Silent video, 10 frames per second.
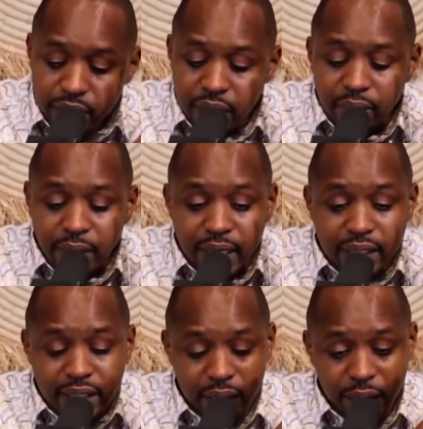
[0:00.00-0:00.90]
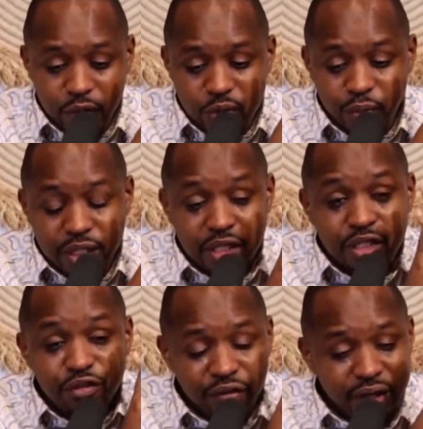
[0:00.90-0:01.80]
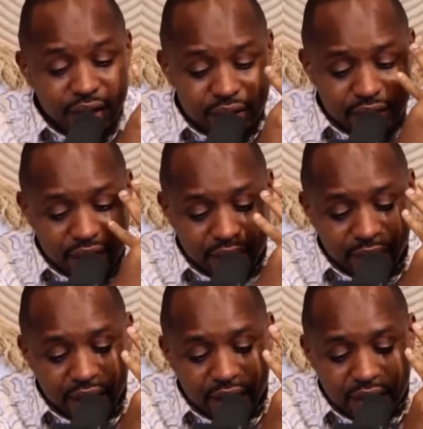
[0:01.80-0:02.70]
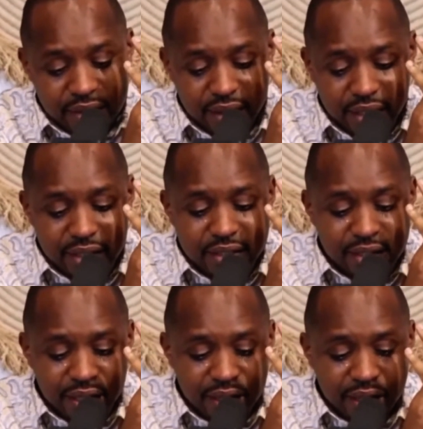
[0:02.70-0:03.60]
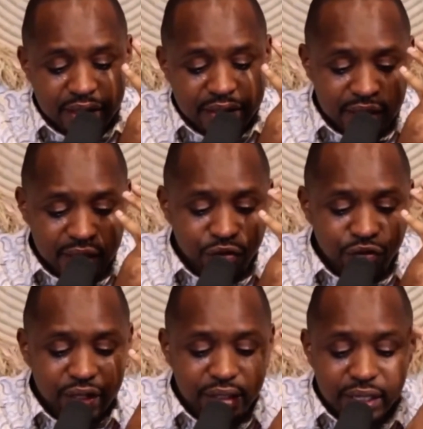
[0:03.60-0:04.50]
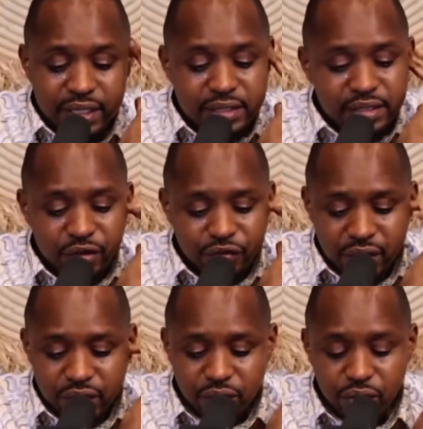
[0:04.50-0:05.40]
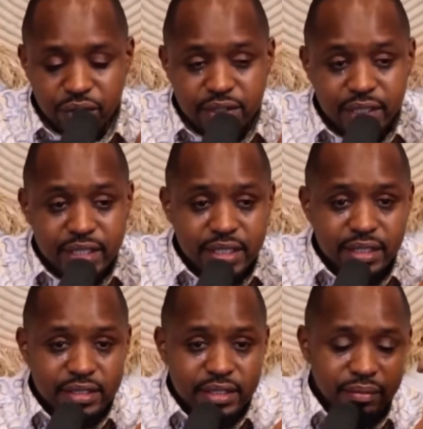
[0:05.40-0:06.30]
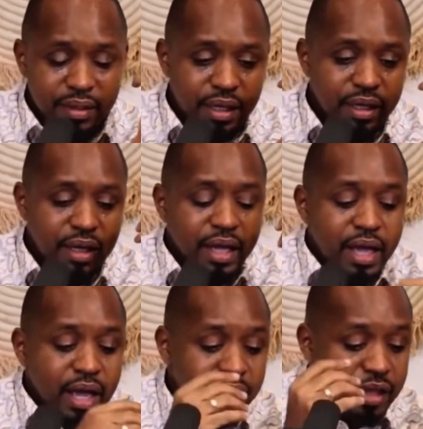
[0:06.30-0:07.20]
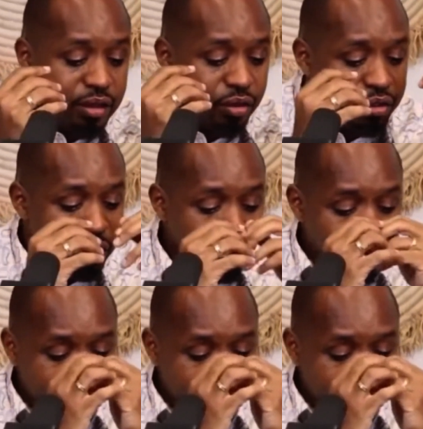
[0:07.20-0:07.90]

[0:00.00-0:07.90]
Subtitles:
Then a man came and was putting his fingers in my anus and then saying that, say you're feeling nice, say you're feeling good, say Asante Samia. Then they would do